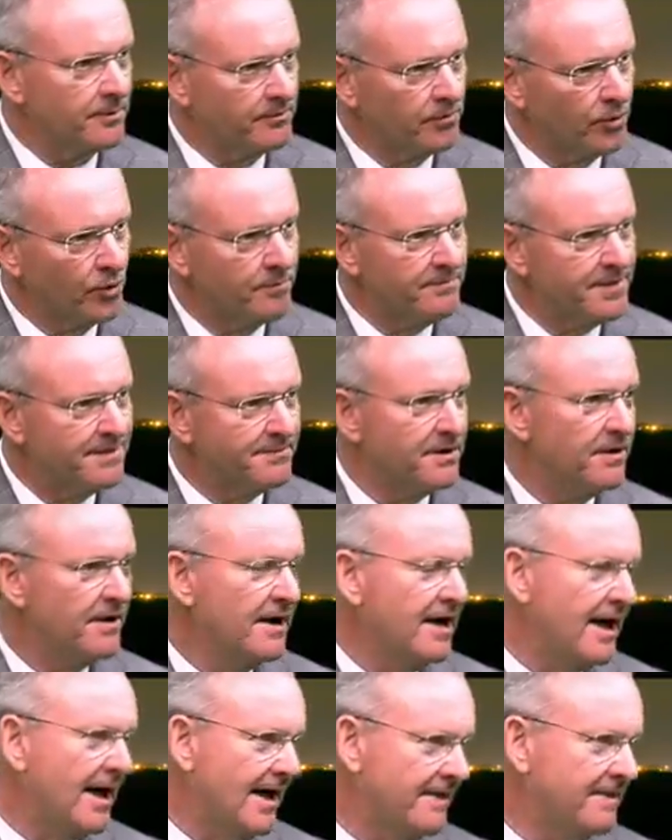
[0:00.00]
for the board member
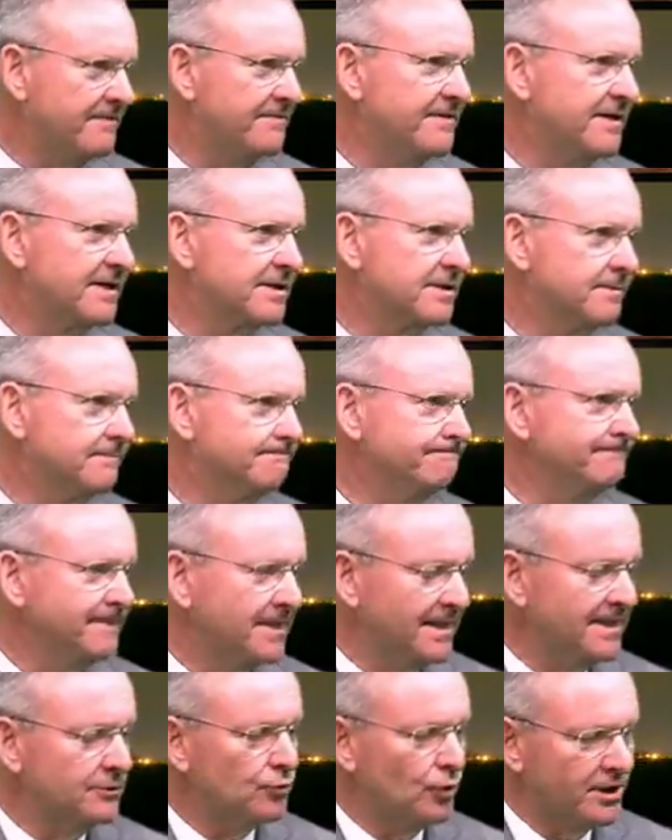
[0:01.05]
and the victim
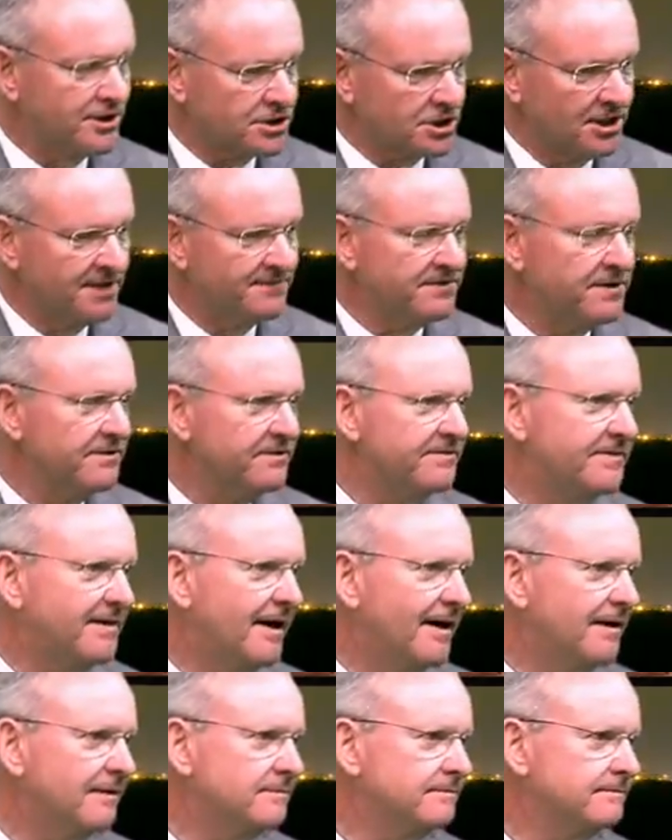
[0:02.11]
and what's left in the
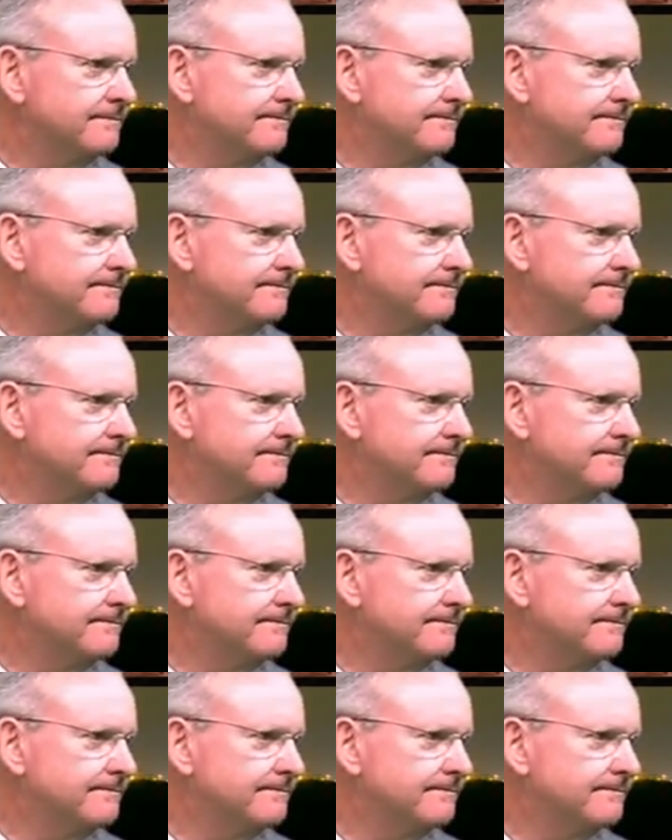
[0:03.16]
file.